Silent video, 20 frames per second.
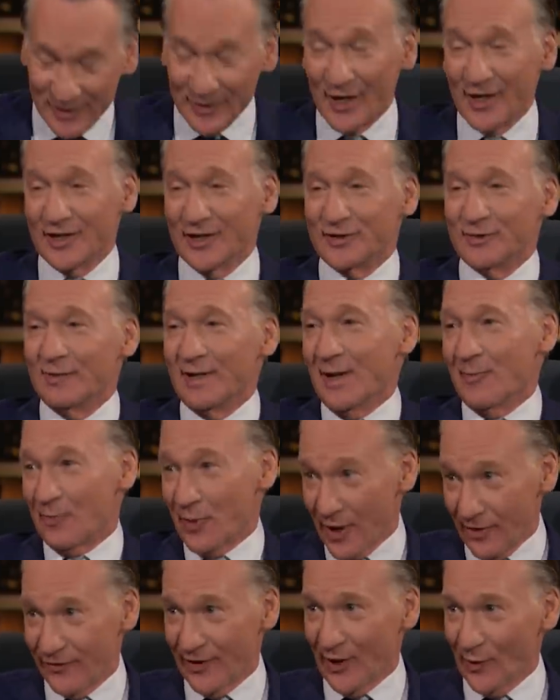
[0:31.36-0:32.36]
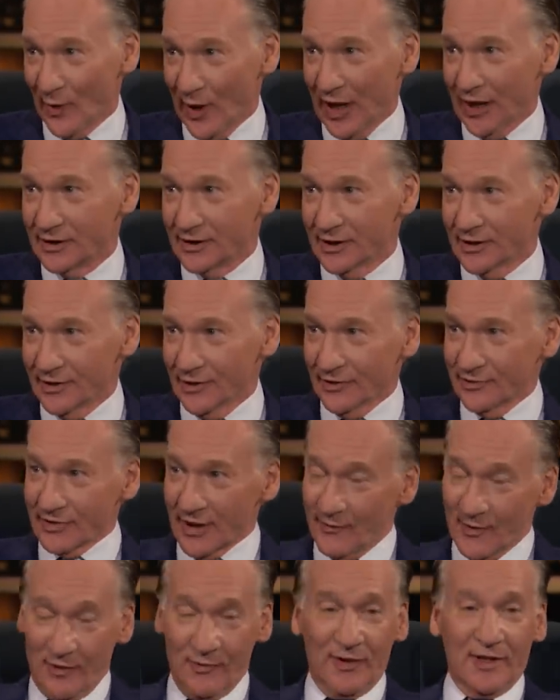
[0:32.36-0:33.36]
thought this would be a perfect week to do
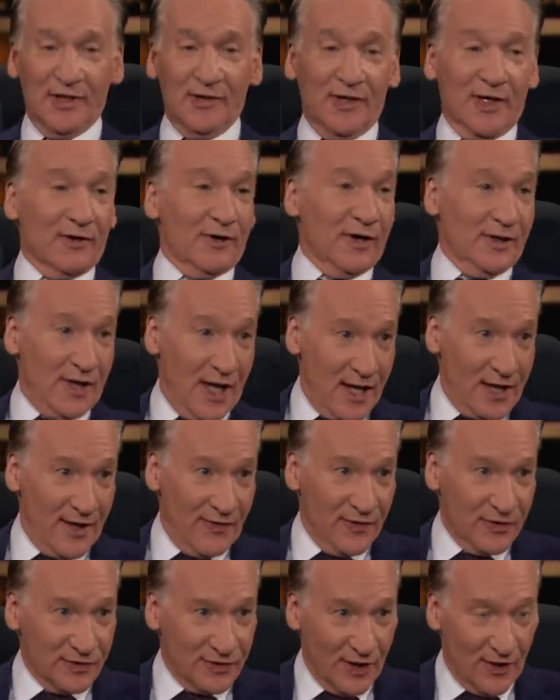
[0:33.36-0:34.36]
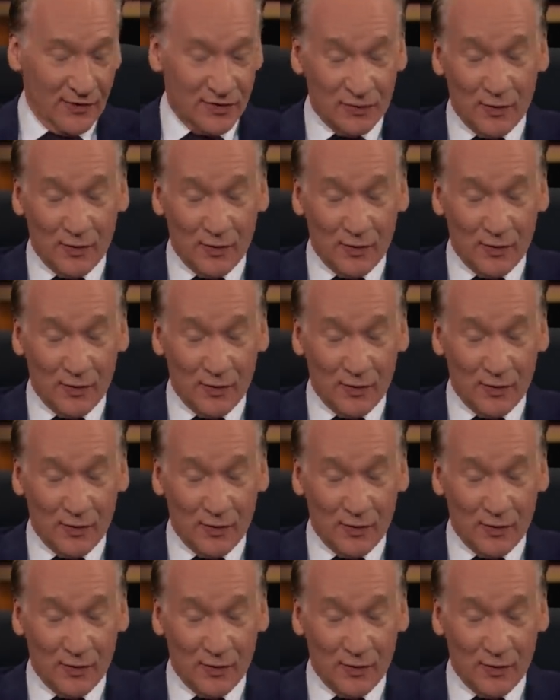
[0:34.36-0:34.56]
something we do here a lot on the show.